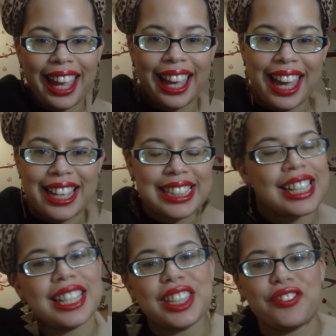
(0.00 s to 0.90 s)
Hey guys,
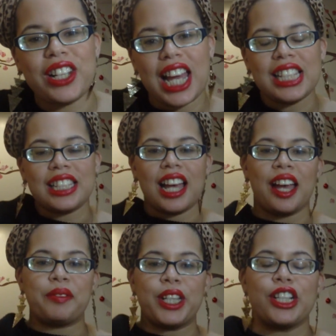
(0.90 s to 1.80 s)
it's Vanessa.
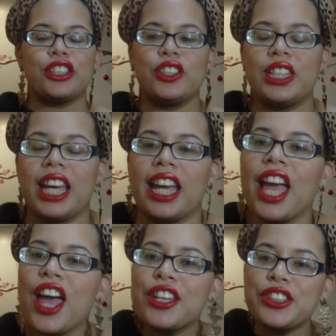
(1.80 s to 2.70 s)
I'm here
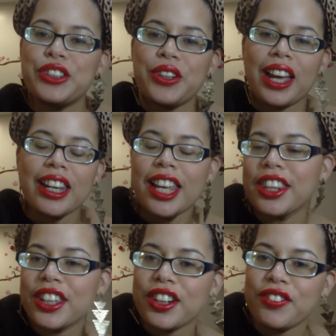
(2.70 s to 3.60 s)
today to do
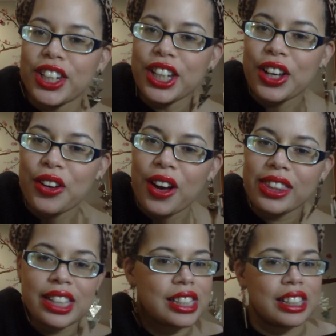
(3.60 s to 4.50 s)
another video
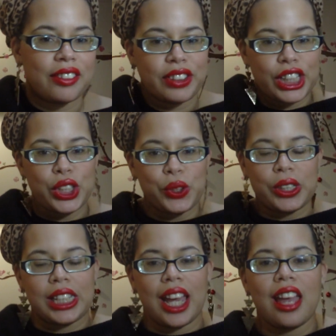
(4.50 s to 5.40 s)
on this lovely
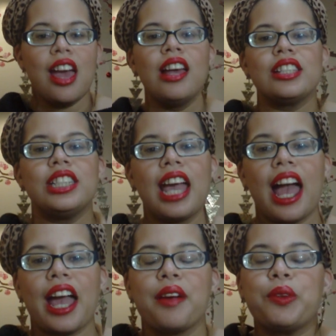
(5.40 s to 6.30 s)
Tuesday.
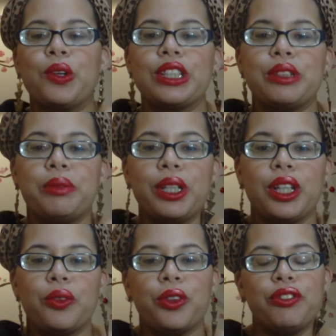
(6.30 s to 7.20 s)
Today I am going to
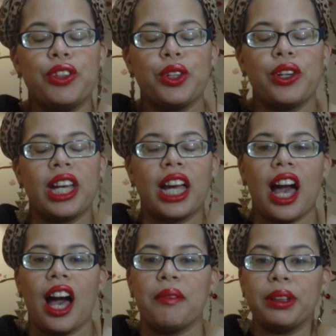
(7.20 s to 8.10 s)
be
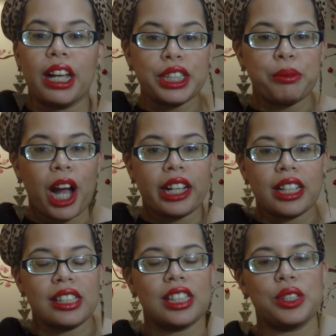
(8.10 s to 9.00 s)
reviewing Lush
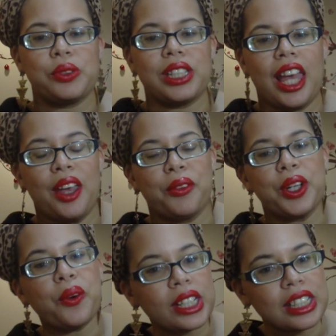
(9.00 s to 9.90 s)
products. This was a
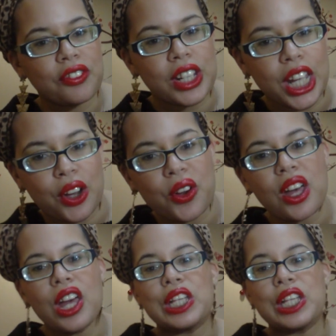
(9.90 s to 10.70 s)
requested video.